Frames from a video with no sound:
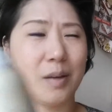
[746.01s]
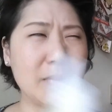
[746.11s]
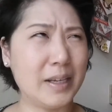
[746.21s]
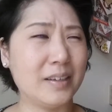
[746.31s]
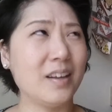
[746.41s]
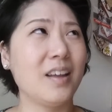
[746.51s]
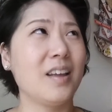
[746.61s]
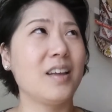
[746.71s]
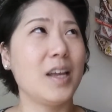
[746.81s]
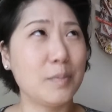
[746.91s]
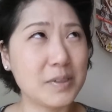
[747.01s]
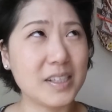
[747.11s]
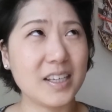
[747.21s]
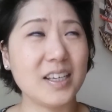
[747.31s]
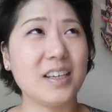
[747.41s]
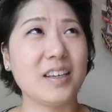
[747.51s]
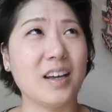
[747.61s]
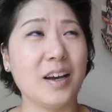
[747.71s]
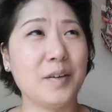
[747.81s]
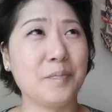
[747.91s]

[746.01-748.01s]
I mean, Ipsy,